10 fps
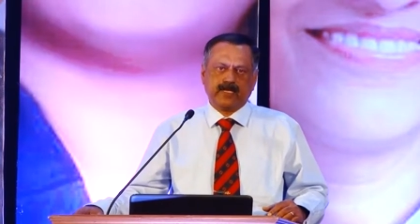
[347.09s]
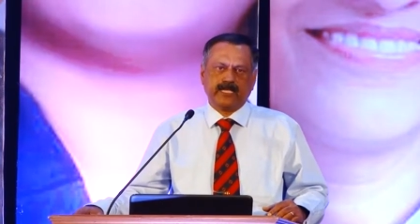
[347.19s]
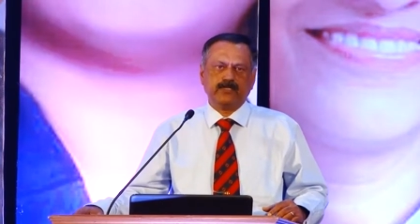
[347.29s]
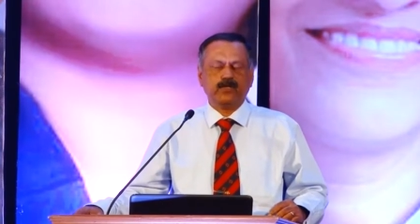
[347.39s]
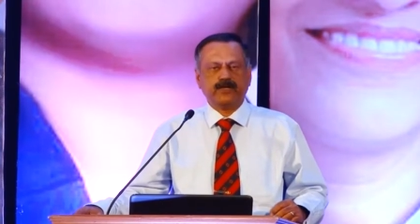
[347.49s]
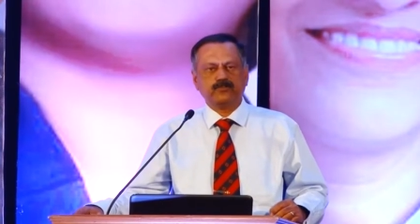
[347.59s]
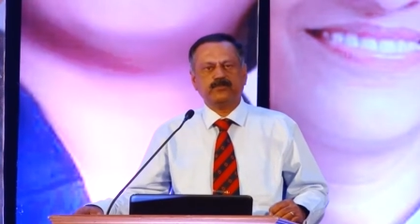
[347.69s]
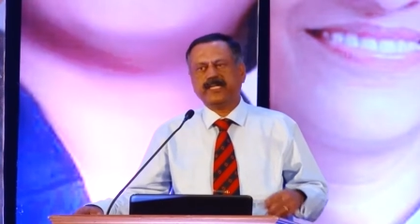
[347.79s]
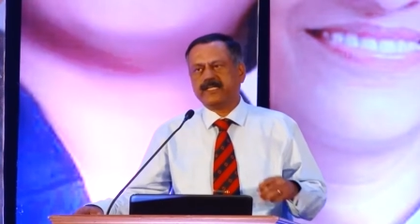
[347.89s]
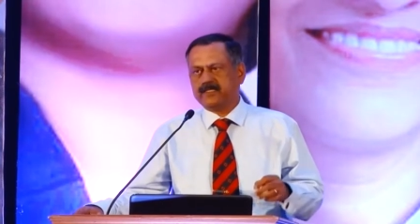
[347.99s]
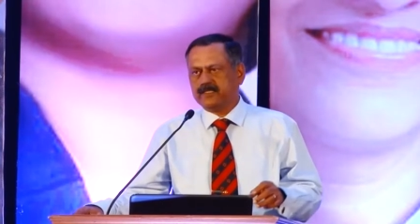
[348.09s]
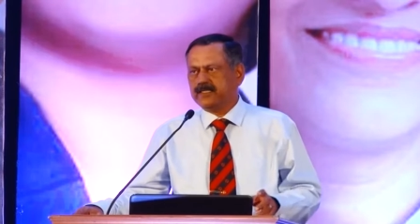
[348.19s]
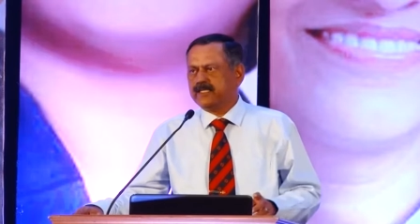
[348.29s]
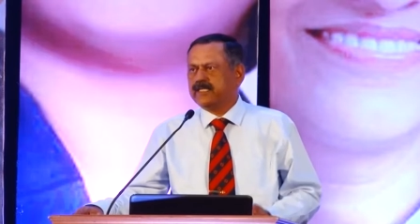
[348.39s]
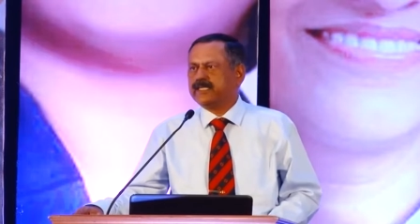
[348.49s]
and you'll have to make
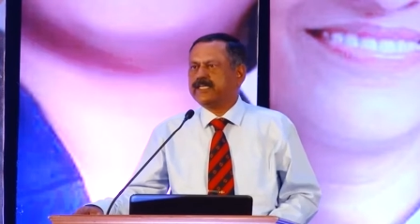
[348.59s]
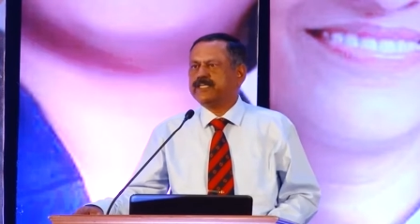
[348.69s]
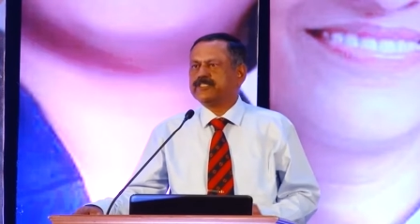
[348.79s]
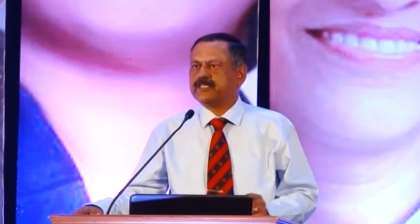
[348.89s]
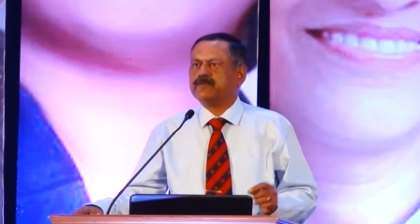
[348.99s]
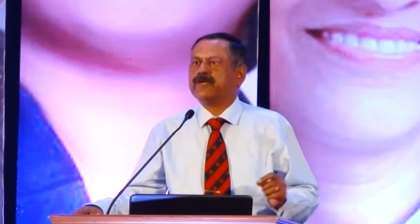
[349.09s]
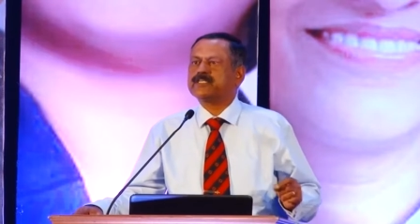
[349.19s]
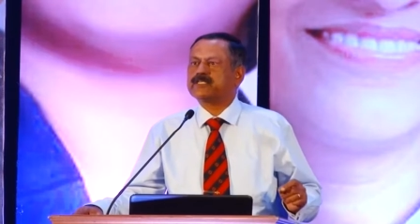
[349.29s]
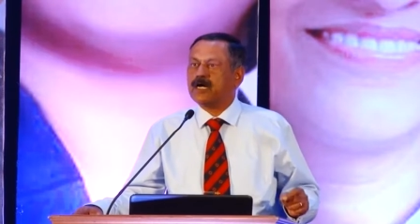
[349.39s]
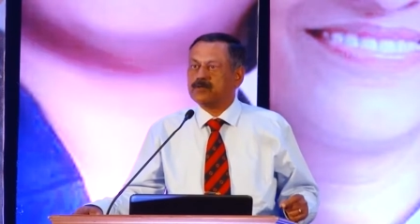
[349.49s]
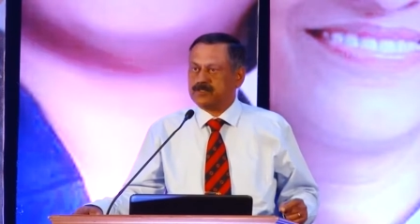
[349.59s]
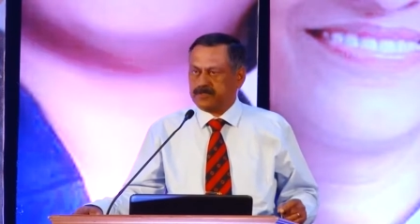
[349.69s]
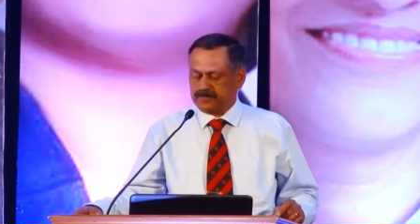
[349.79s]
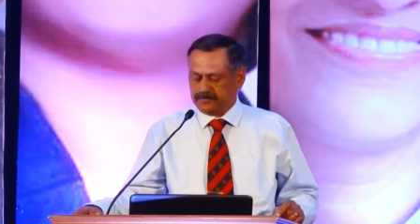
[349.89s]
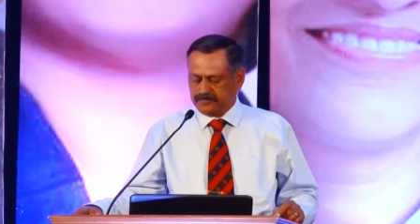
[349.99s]
each event count.